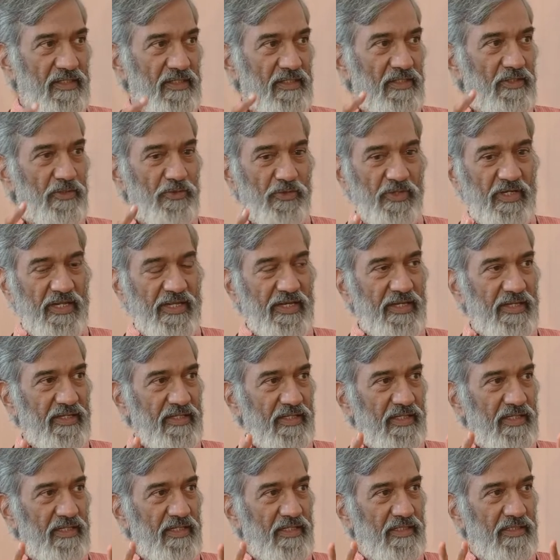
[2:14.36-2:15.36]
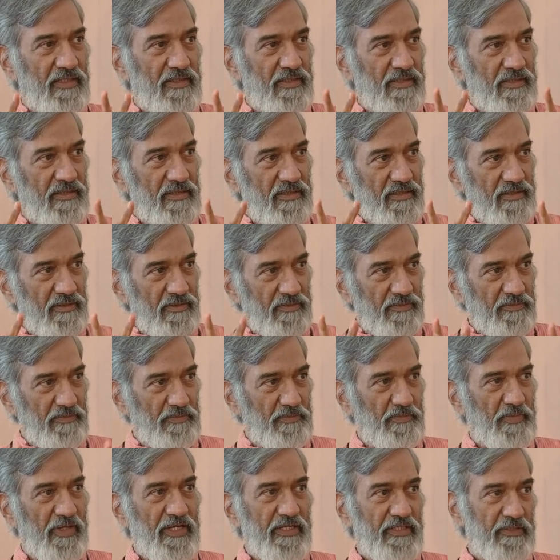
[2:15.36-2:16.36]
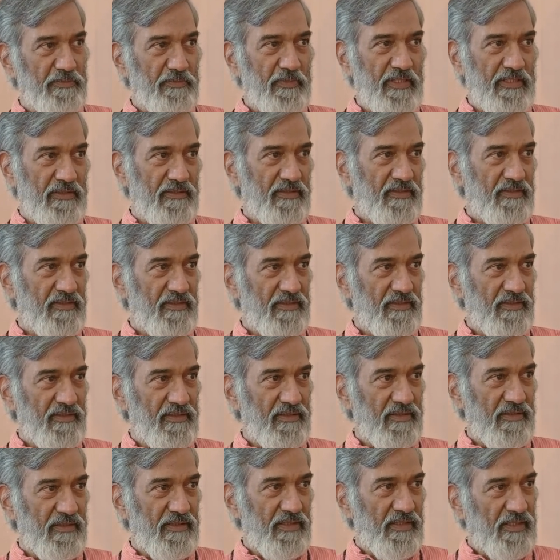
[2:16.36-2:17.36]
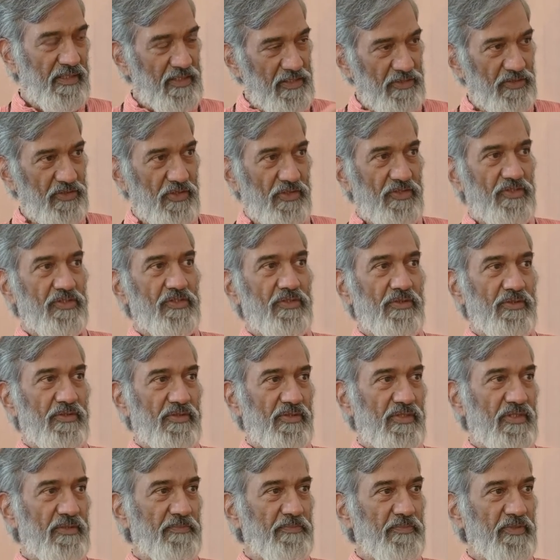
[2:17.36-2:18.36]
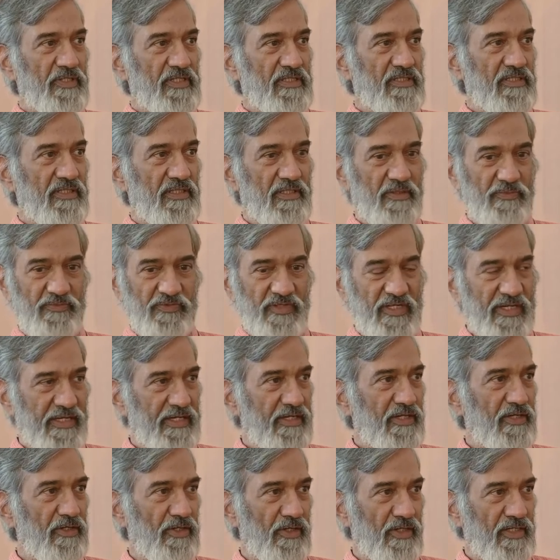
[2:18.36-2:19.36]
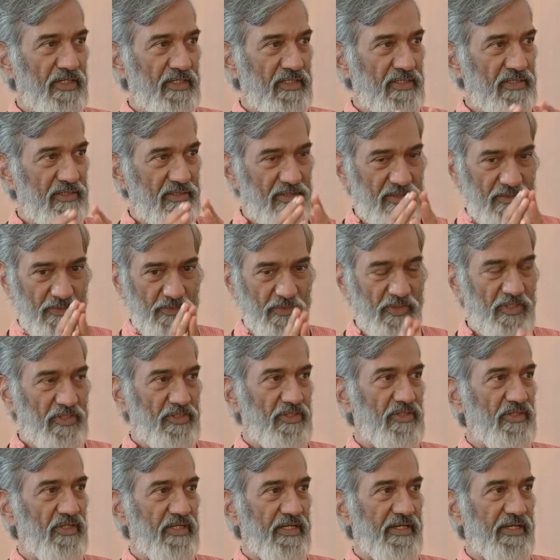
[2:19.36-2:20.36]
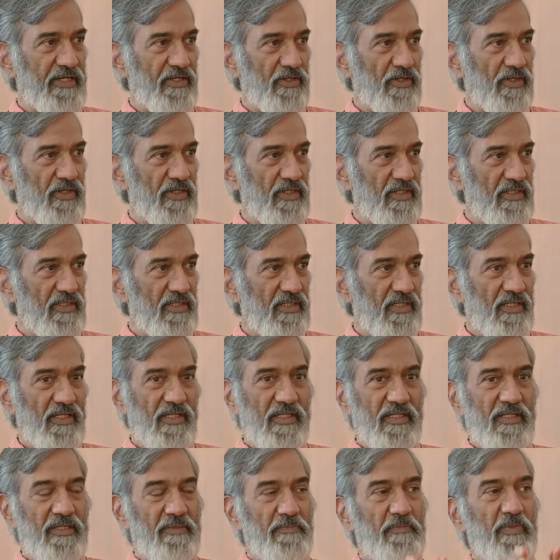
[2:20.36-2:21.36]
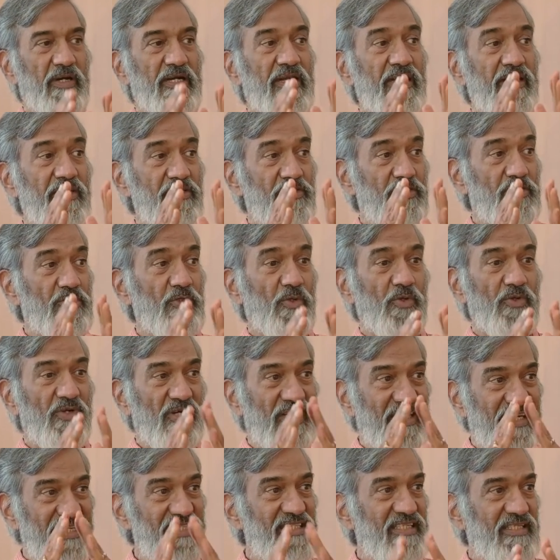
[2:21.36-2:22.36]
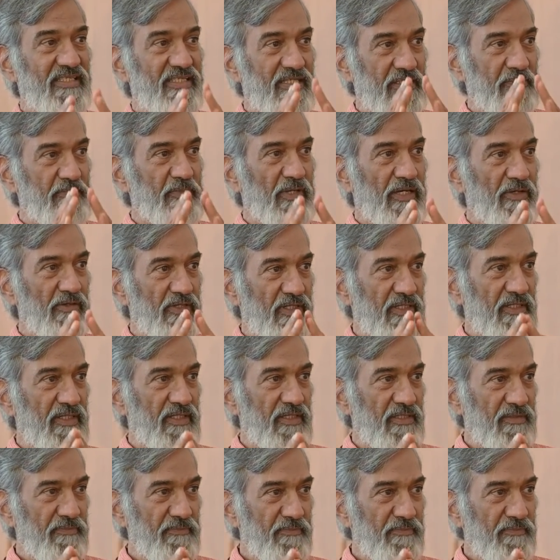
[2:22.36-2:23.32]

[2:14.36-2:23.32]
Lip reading: You take Bhishma. He is also a person, great knowledge, wants to create order, but he's so rigid about it